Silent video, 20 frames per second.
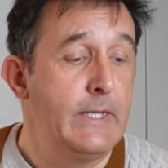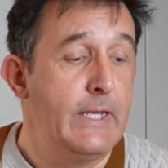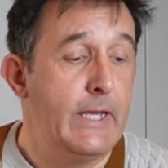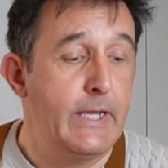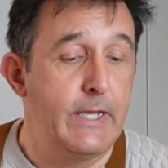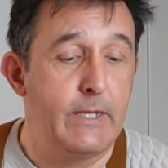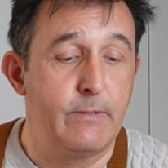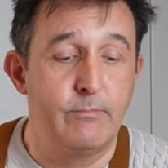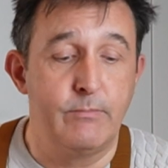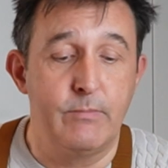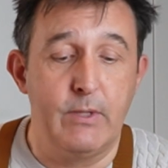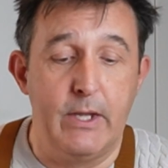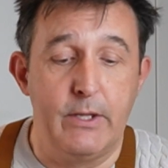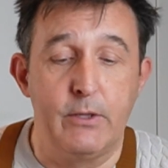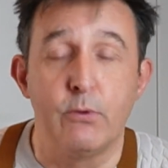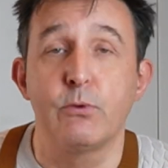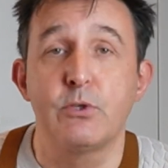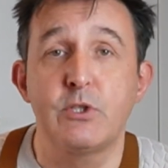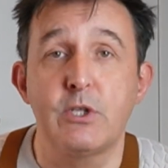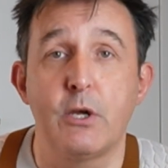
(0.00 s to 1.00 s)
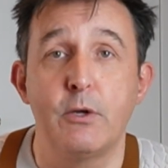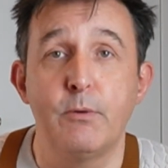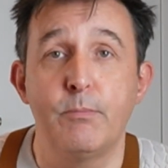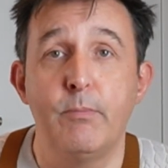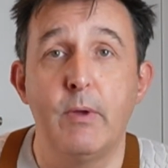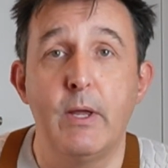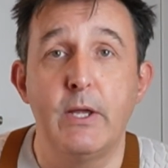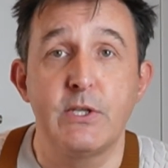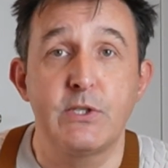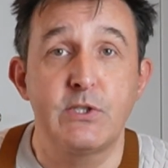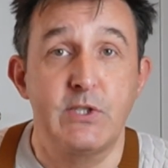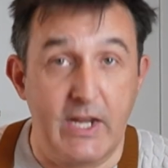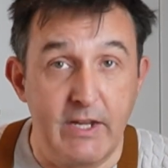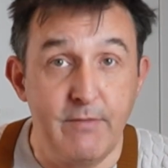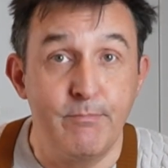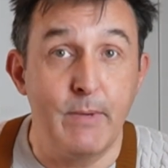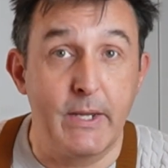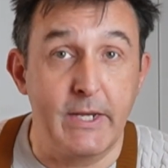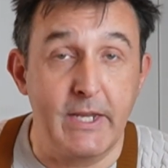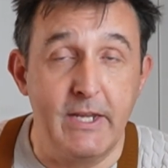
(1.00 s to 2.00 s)
and also
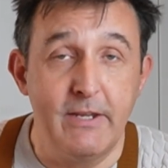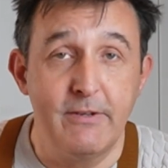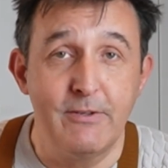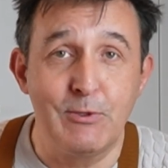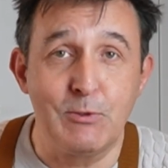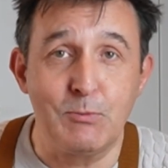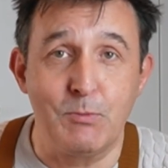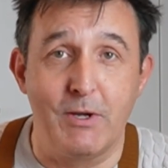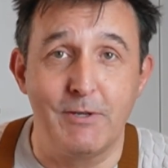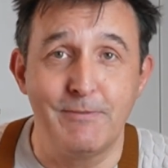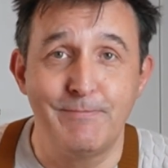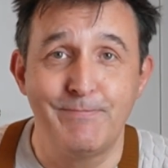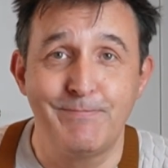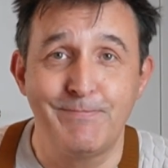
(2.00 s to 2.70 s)
save money as well.